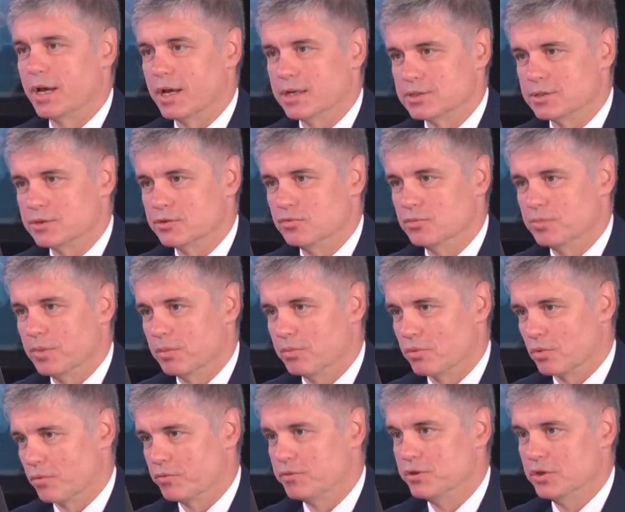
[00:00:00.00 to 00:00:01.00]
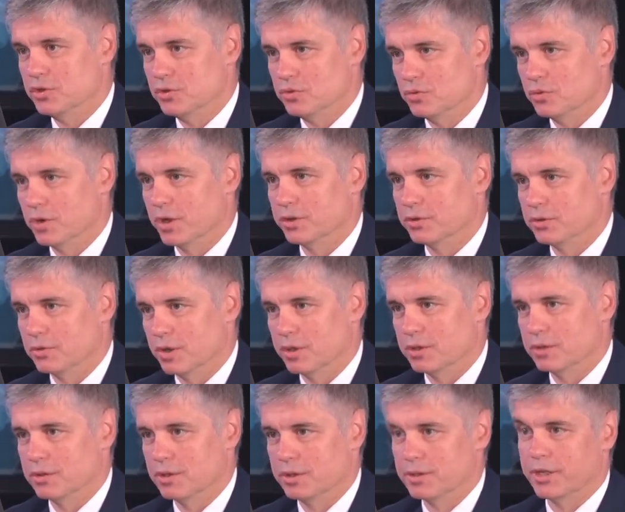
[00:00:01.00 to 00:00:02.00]
as a new member of EU and
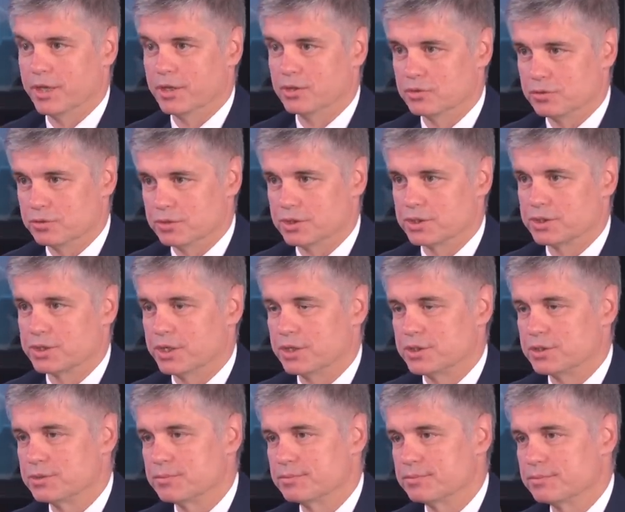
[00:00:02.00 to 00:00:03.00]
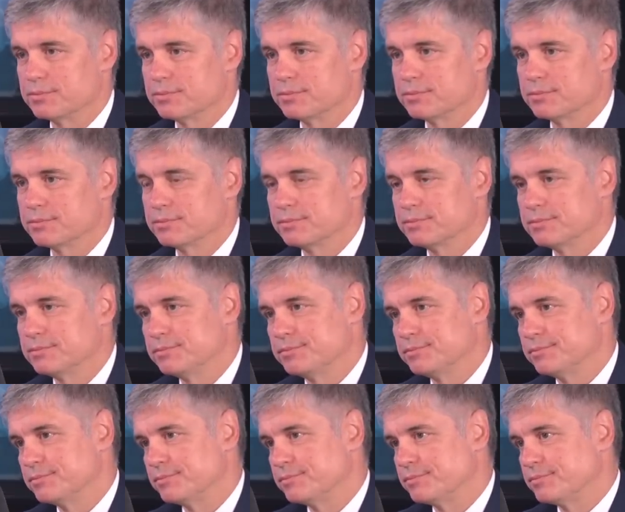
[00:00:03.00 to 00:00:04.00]
NATO in this case. Even
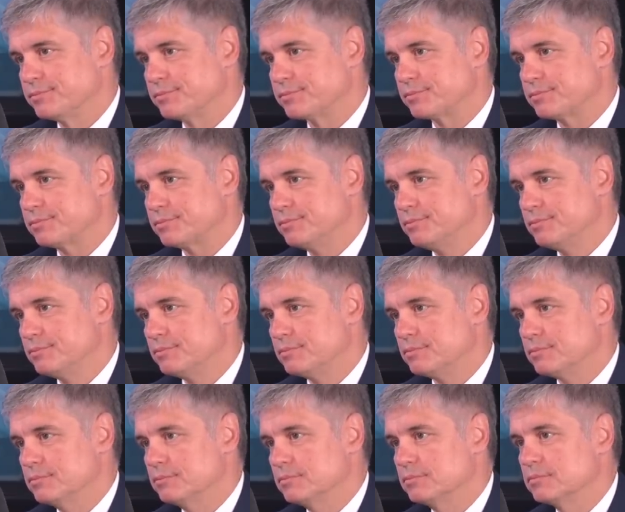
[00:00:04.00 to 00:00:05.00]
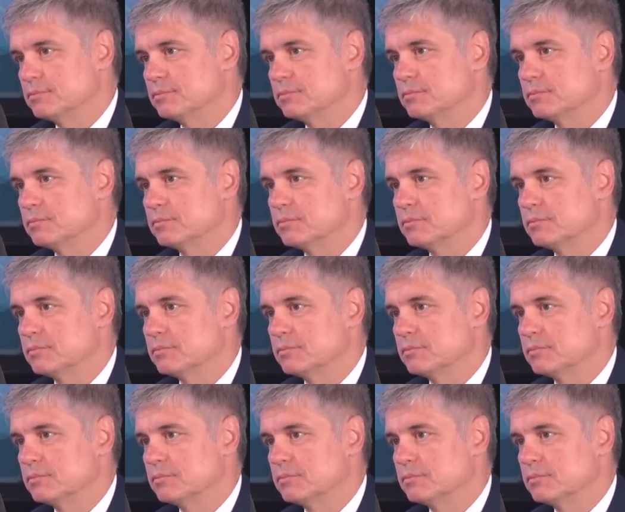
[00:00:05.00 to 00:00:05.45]
before Russians are kicked out entirely from